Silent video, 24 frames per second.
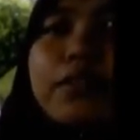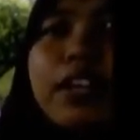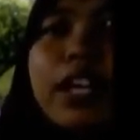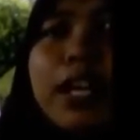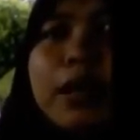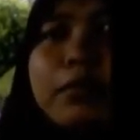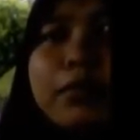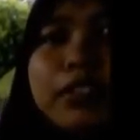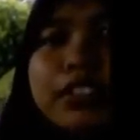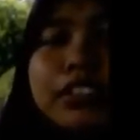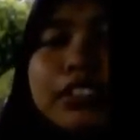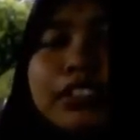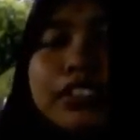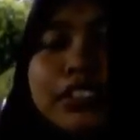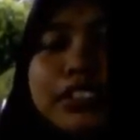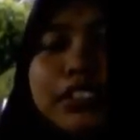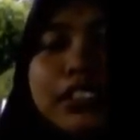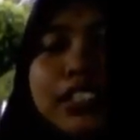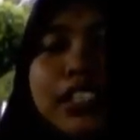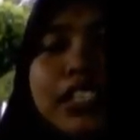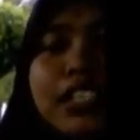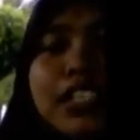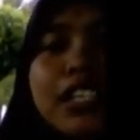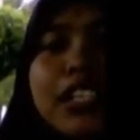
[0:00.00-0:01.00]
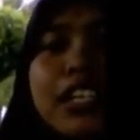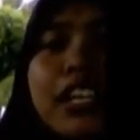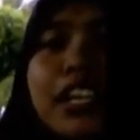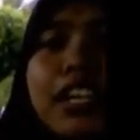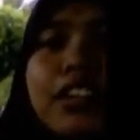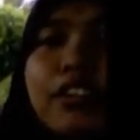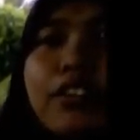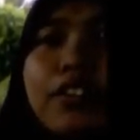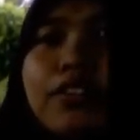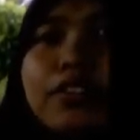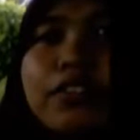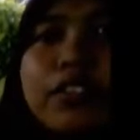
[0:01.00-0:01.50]
labels,
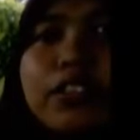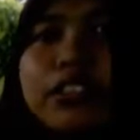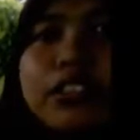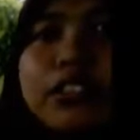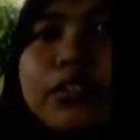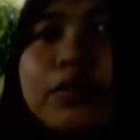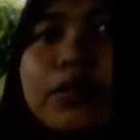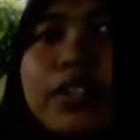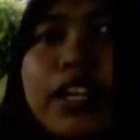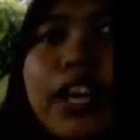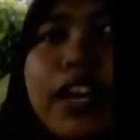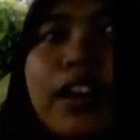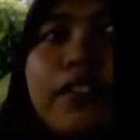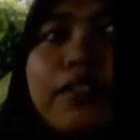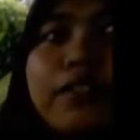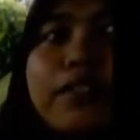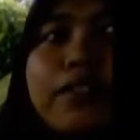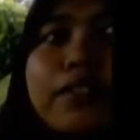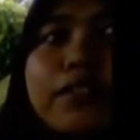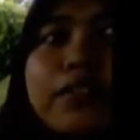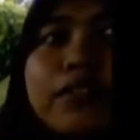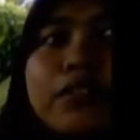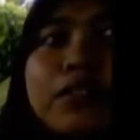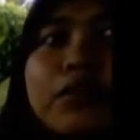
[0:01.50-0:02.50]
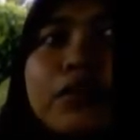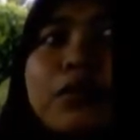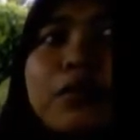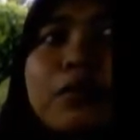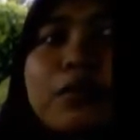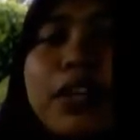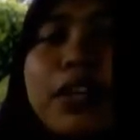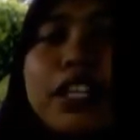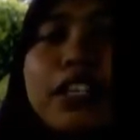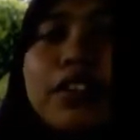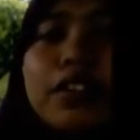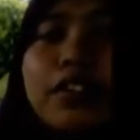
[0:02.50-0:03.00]
and of course we have to
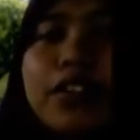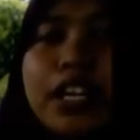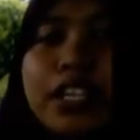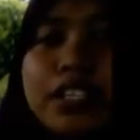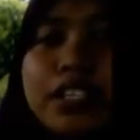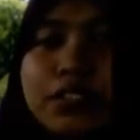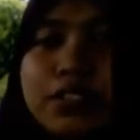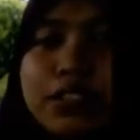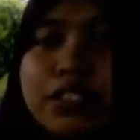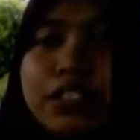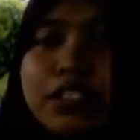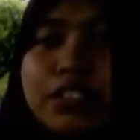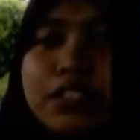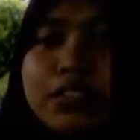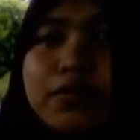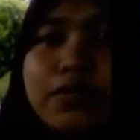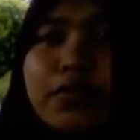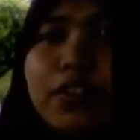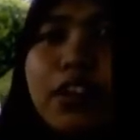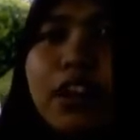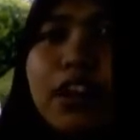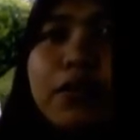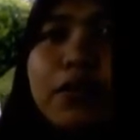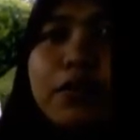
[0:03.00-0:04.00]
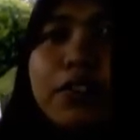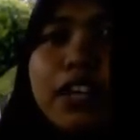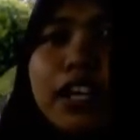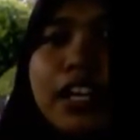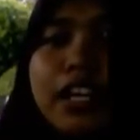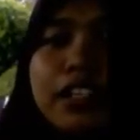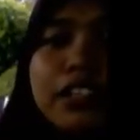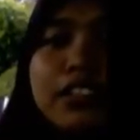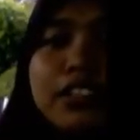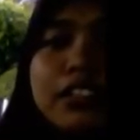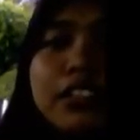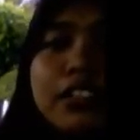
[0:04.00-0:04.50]
make the right choice for our
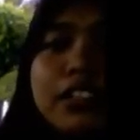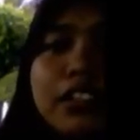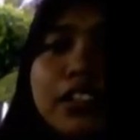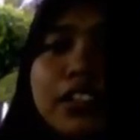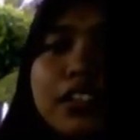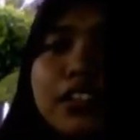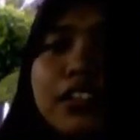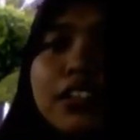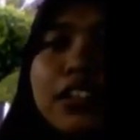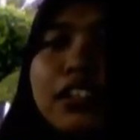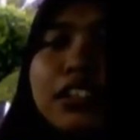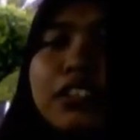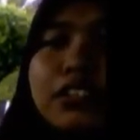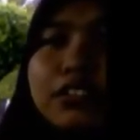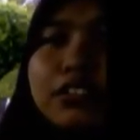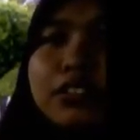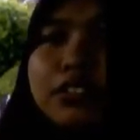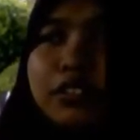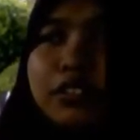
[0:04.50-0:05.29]
health. So